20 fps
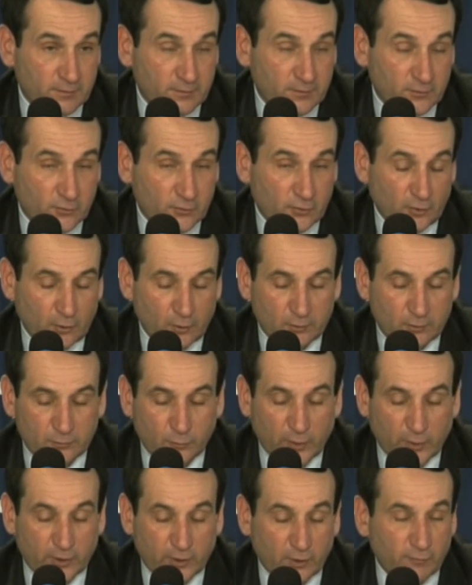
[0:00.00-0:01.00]
So
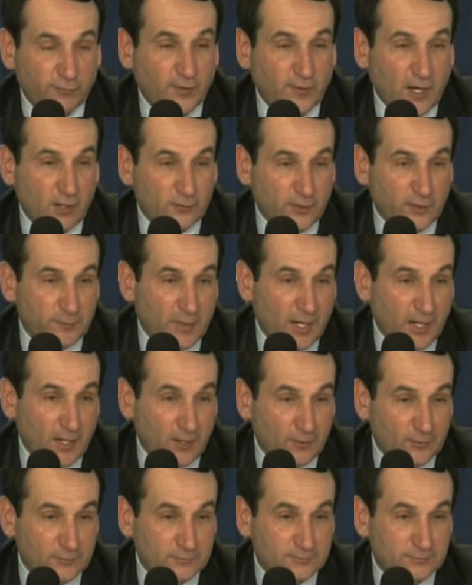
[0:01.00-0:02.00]
if we could have fouled him
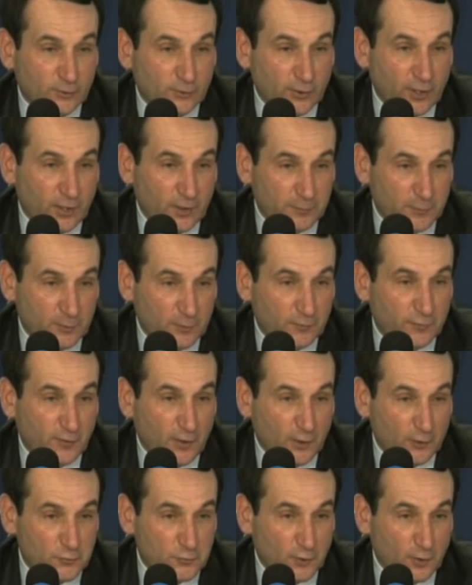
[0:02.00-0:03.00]
out or got him into
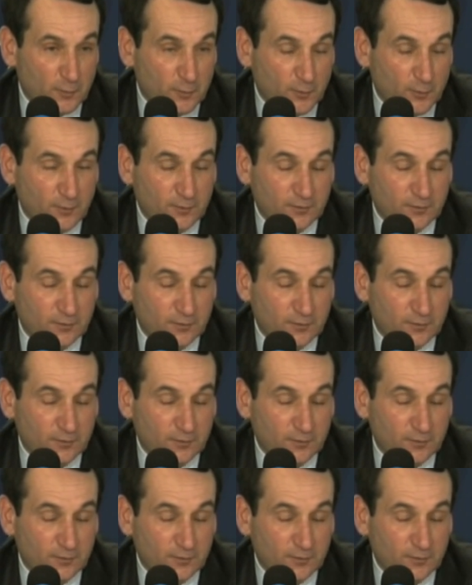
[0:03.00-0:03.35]
foul trouble,